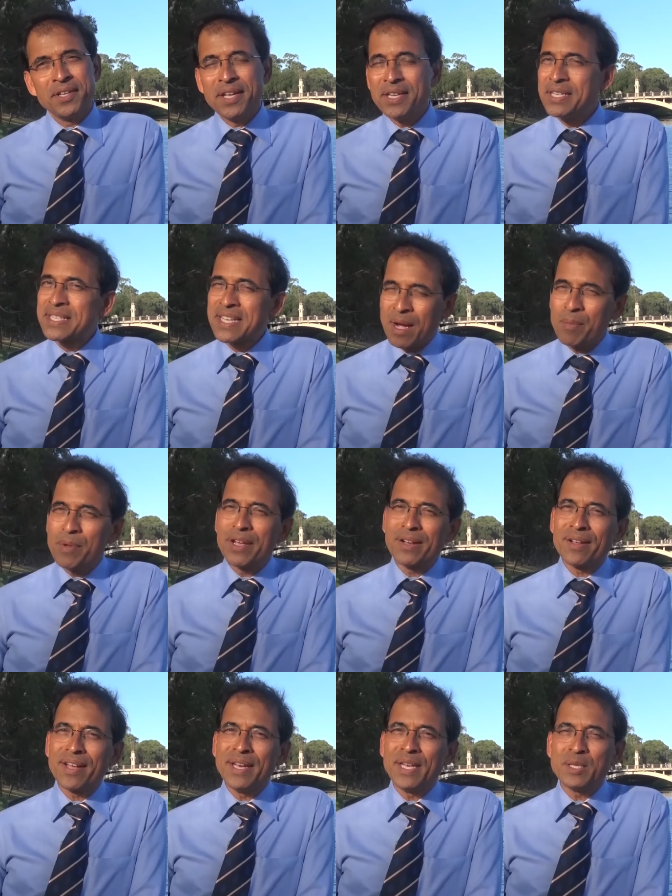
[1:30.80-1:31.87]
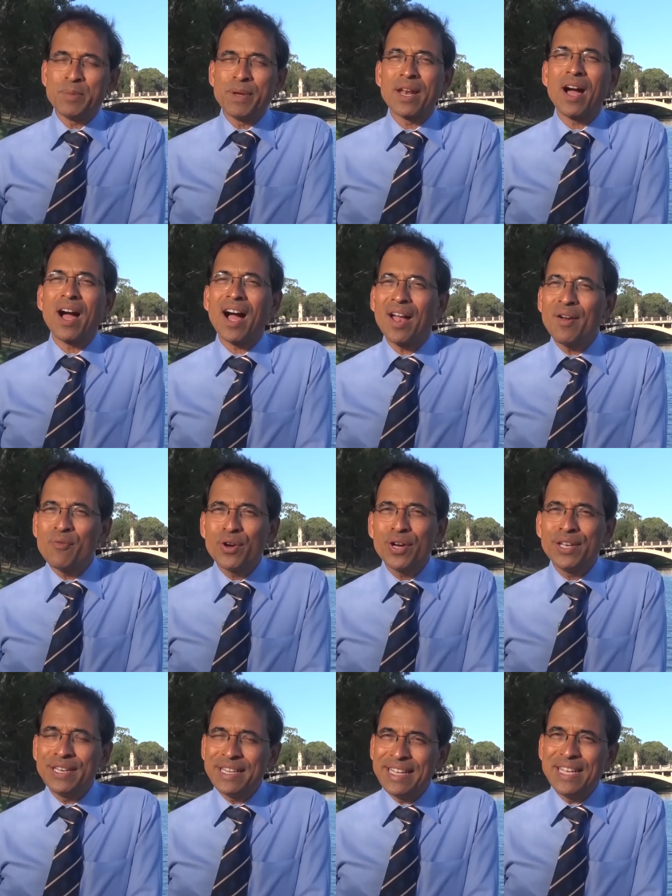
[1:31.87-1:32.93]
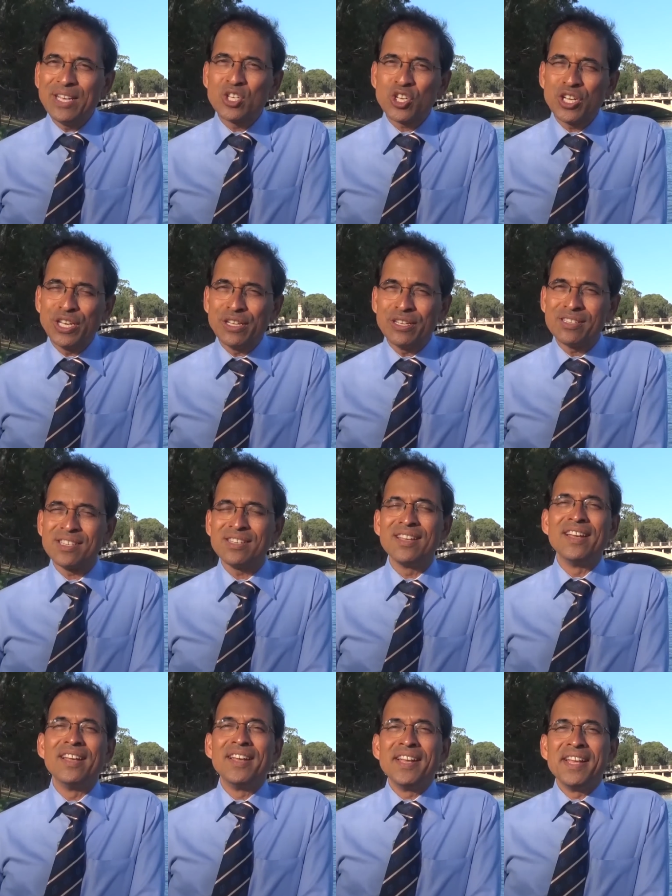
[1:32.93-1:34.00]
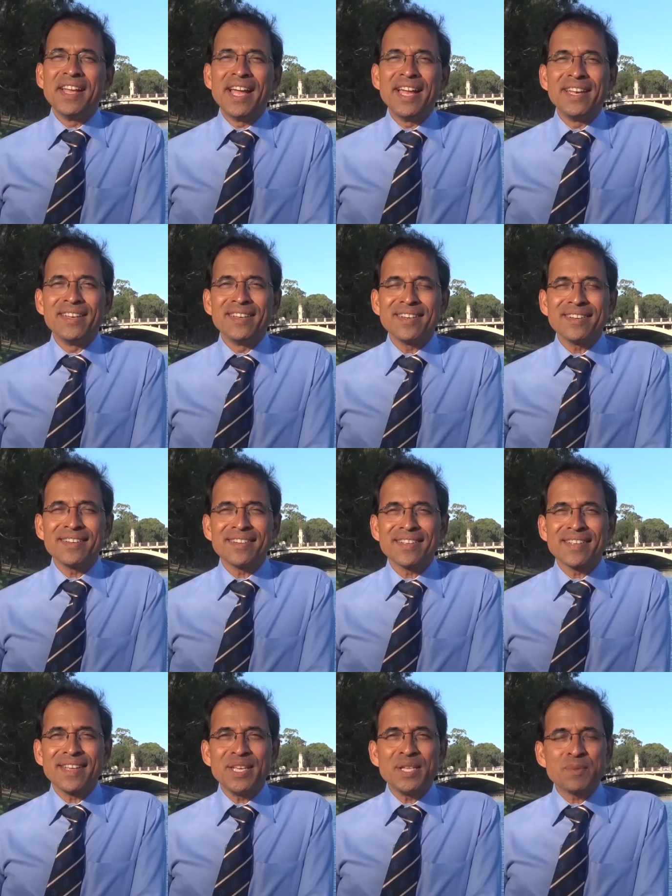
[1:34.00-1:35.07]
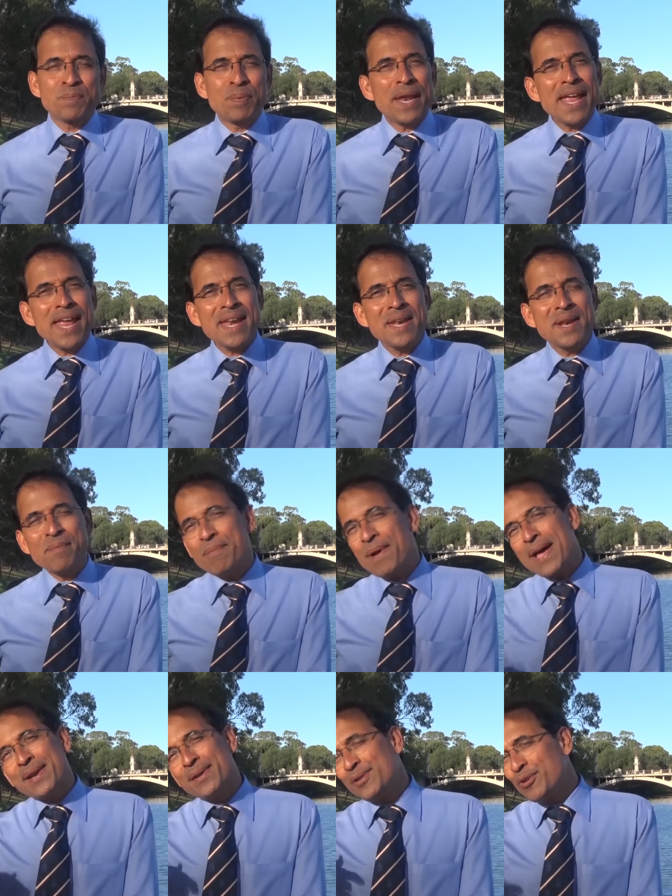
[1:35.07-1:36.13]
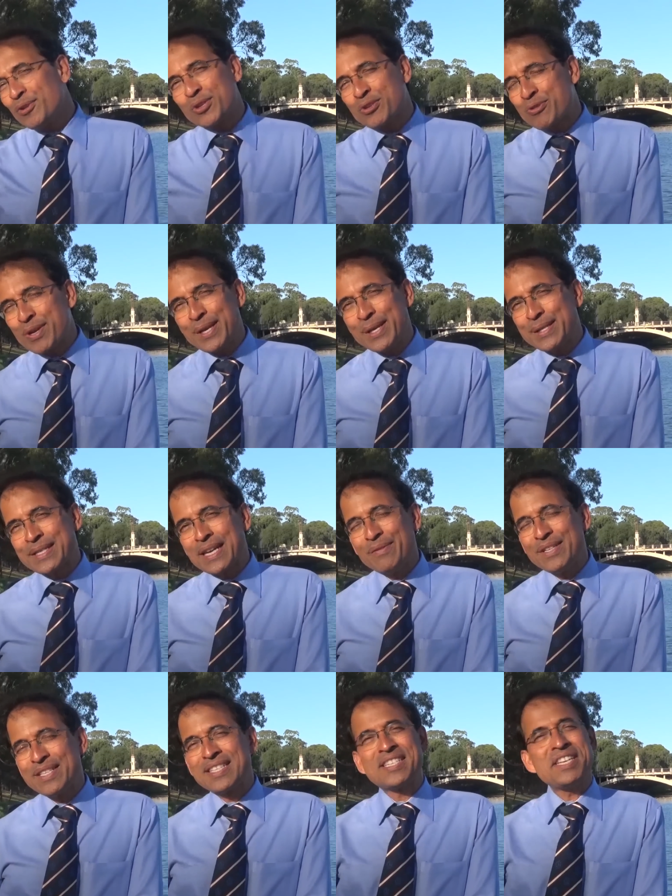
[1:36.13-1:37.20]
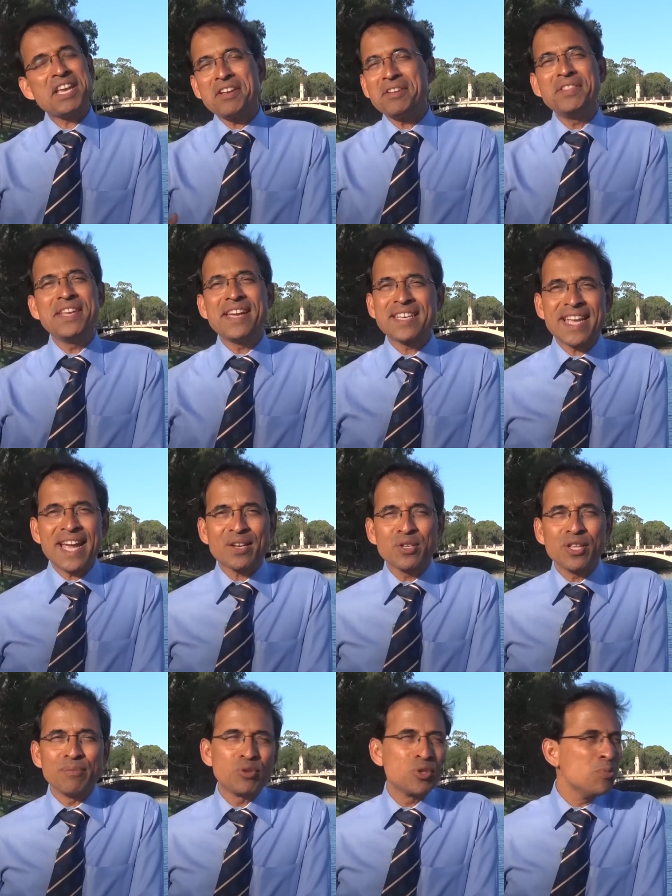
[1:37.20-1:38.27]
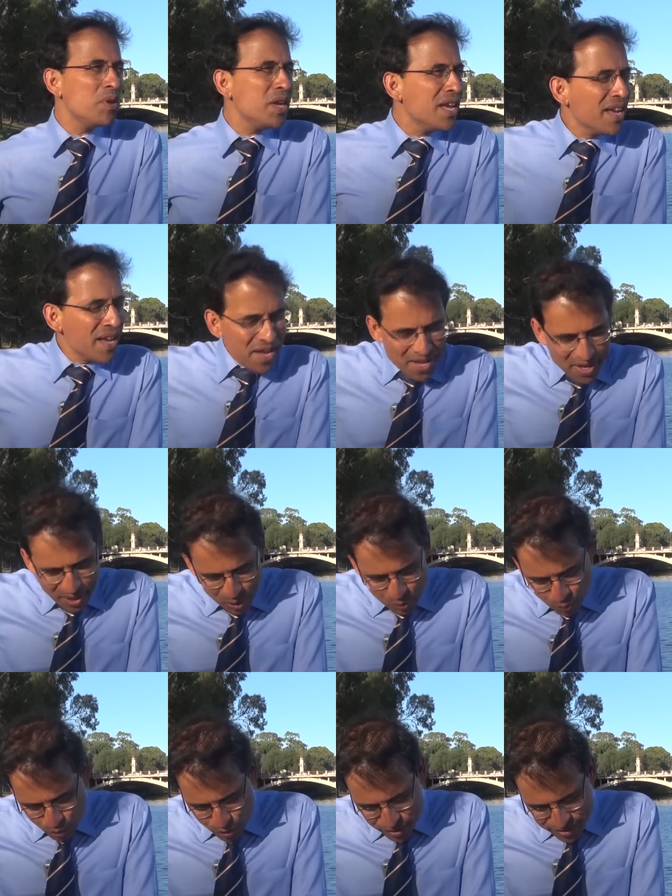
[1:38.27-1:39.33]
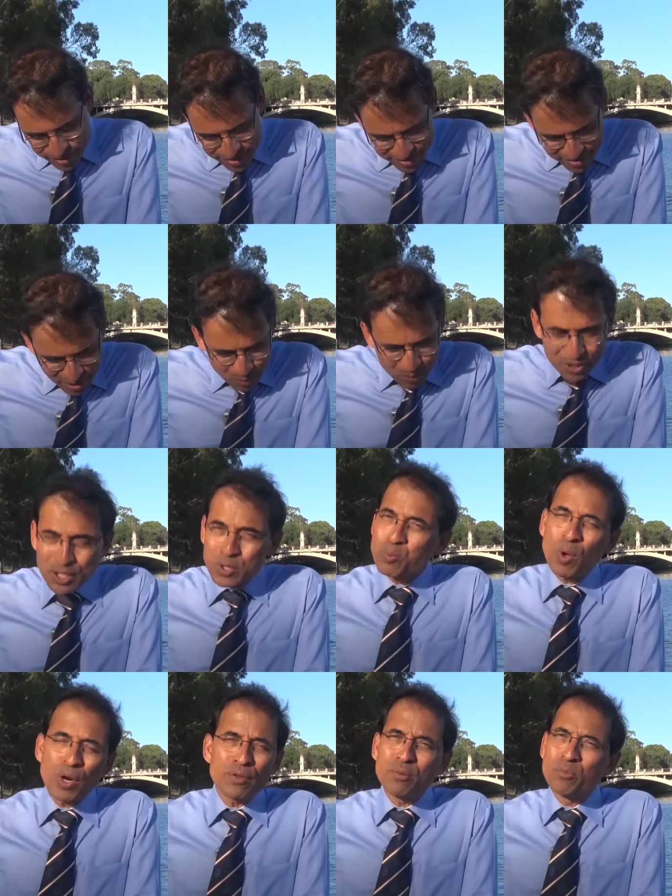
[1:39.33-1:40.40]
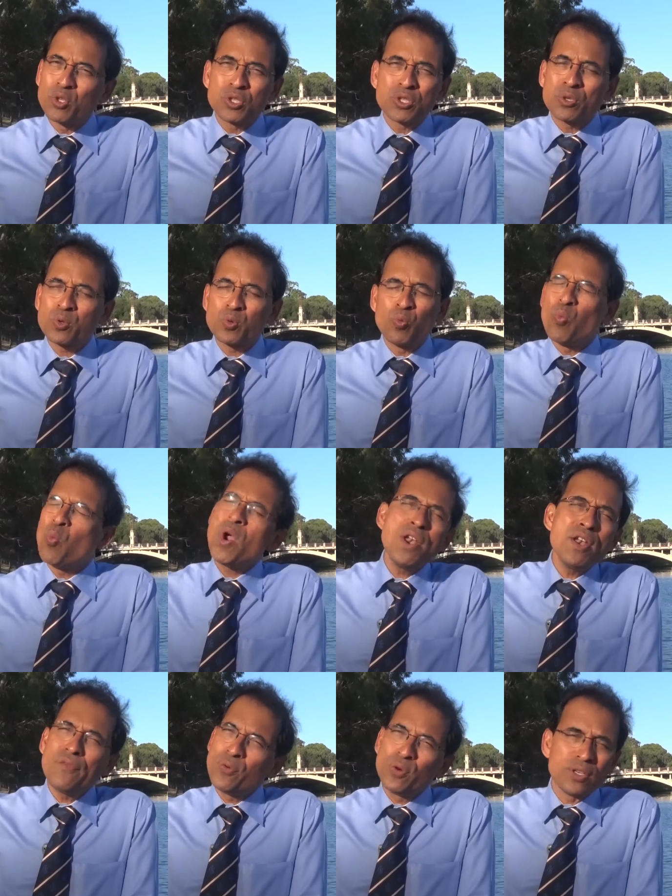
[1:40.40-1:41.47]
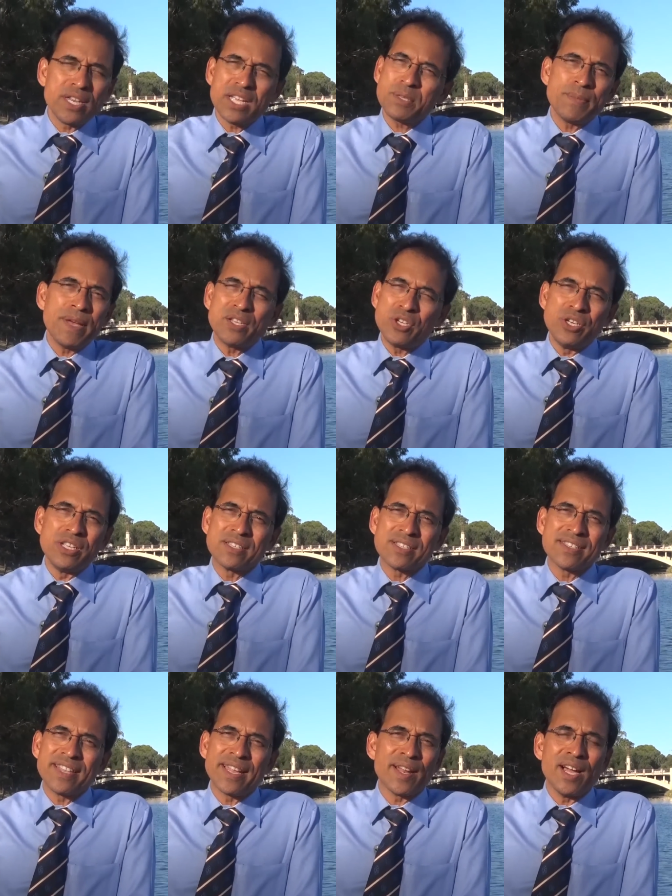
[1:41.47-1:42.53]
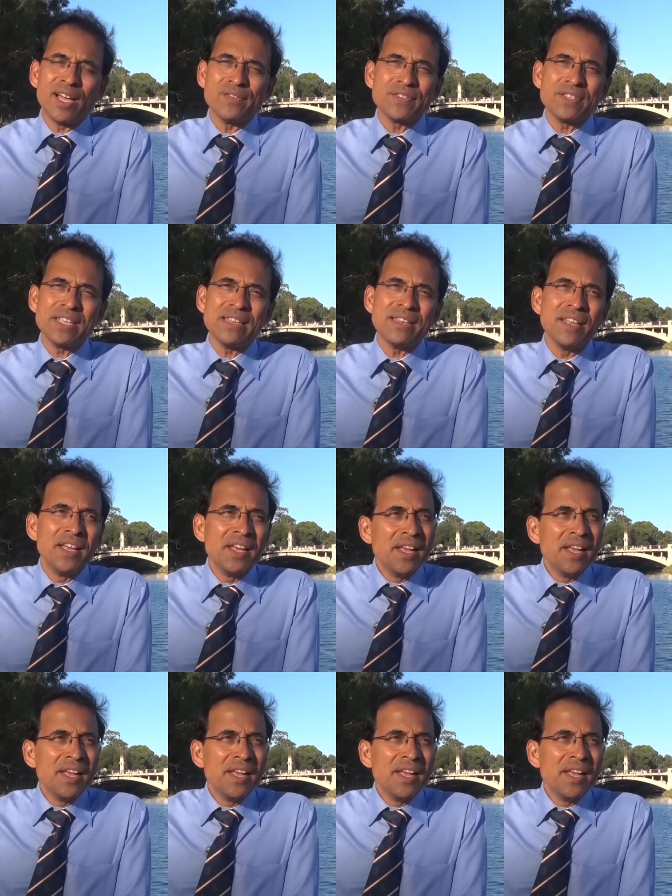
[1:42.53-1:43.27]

And he's come here and he's made 100 in each innings. And he's played in a manner the Australians love. He's taken the attack to them. To me, it was just one of the most wonderful Test match innings that I've seen.